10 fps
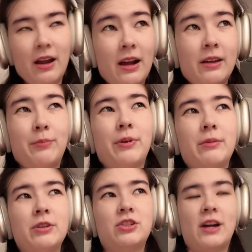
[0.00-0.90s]
I pretty
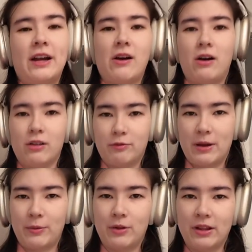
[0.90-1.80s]
much dye all of my
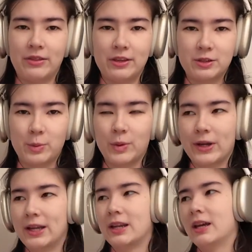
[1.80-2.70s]
wool at this
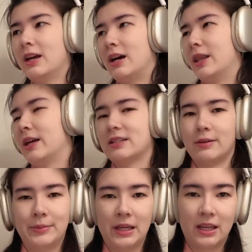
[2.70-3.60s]
point, unless I'm
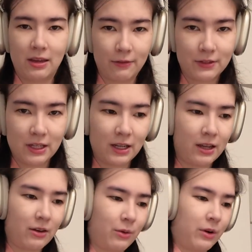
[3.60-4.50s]
like gifted it
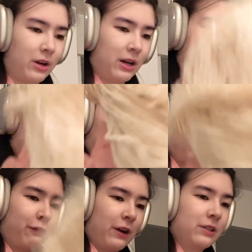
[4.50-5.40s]
or it's like a
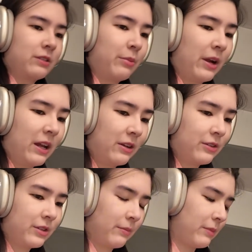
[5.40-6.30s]
friend's brand or
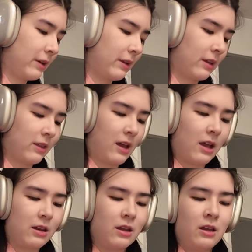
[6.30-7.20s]
something like that.
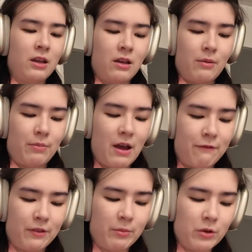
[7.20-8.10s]
But
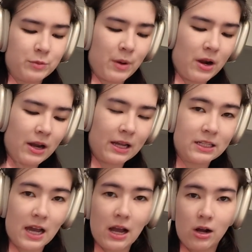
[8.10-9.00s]
for the most part, I
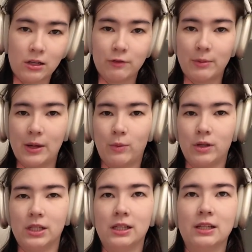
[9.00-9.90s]
dye all of my
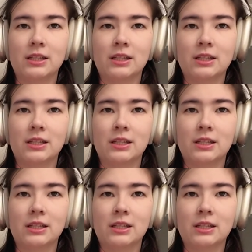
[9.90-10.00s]
wool.